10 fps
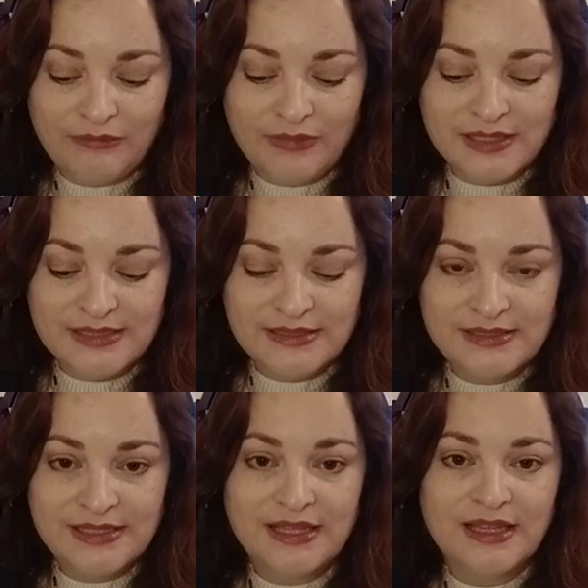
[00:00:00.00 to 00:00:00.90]
is
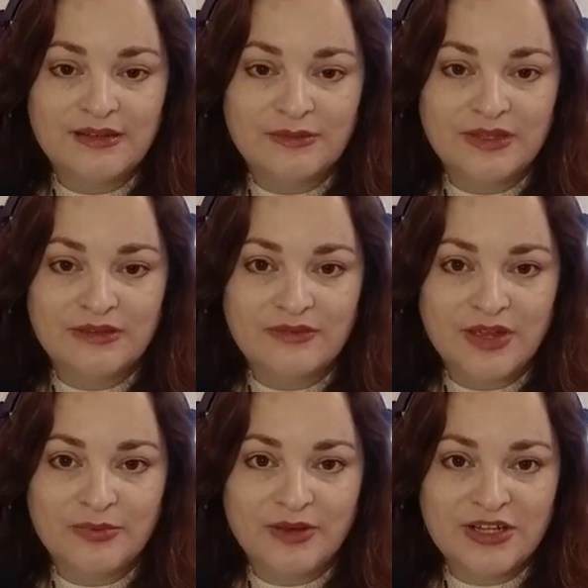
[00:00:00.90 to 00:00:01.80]
singing with the
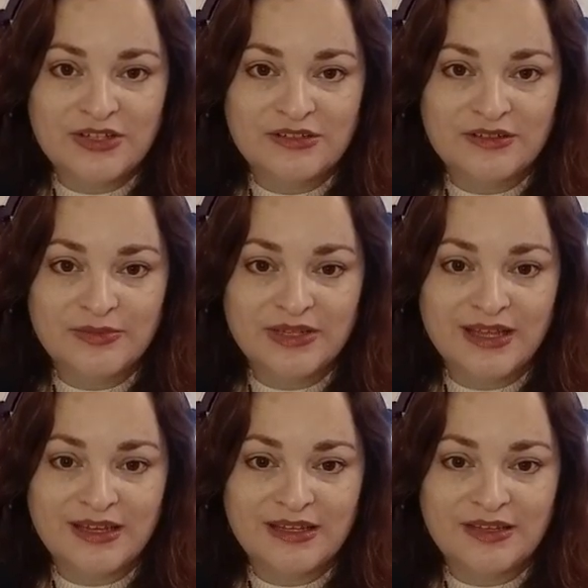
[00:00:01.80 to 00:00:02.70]
vibrational
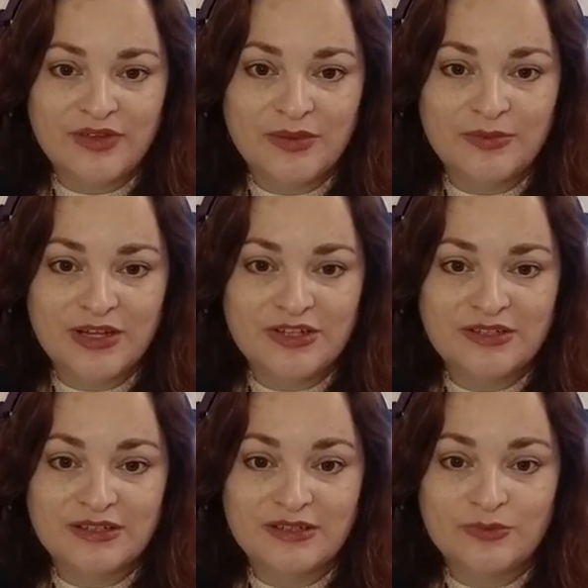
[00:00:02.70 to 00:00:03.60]
beginning, the
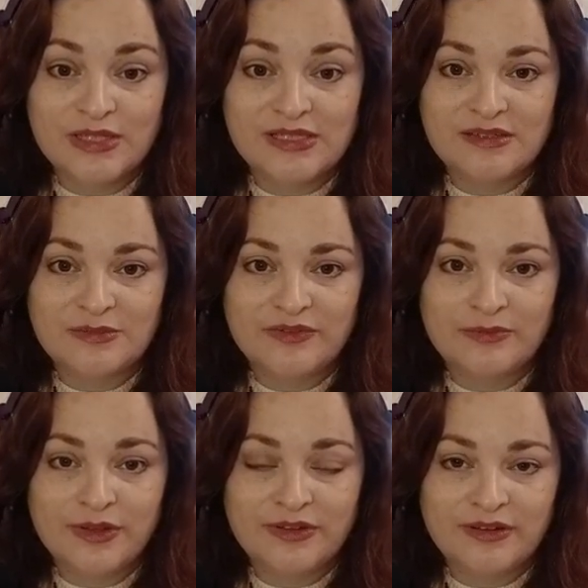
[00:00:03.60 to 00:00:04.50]
vibrational wisdom of
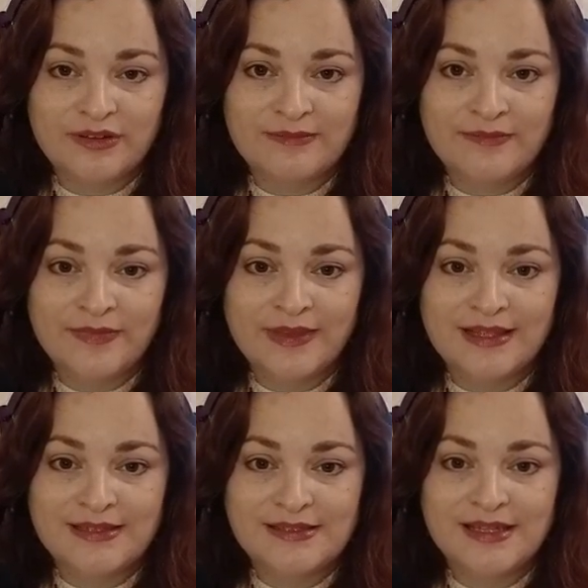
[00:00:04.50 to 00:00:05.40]
Mother.
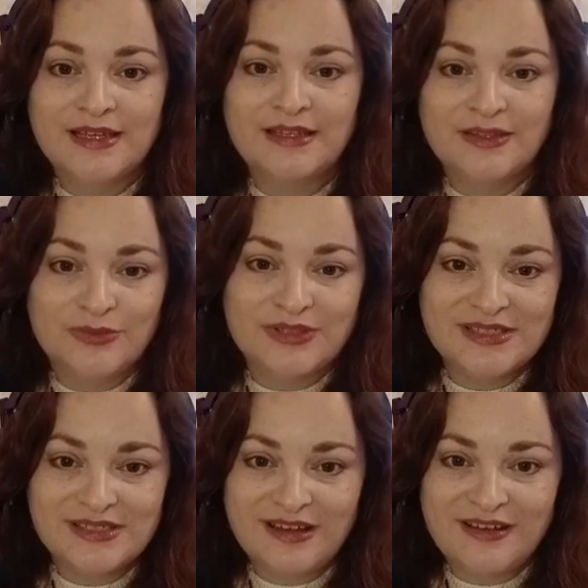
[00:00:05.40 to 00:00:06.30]
It's singing the one
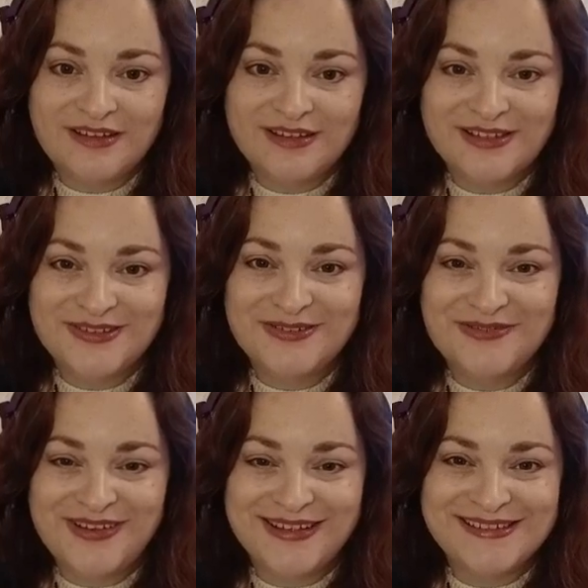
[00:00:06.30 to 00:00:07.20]
song, the
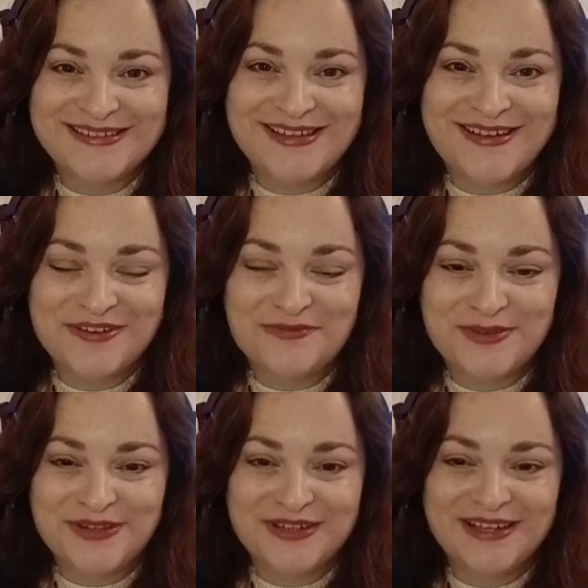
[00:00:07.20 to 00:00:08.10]
unifying song of
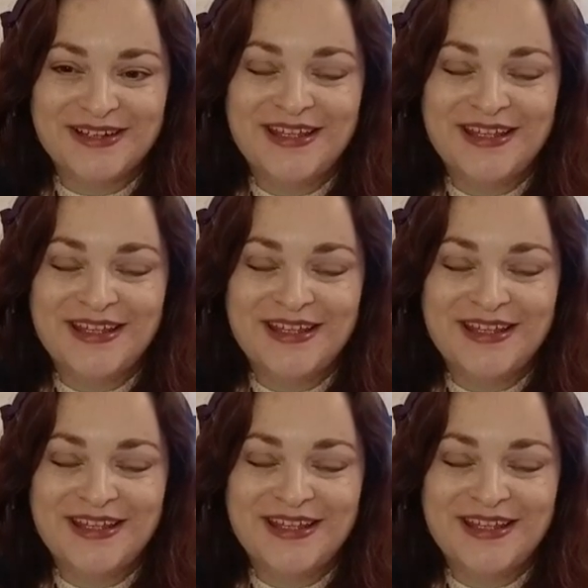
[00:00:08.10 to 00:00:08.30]
Mother.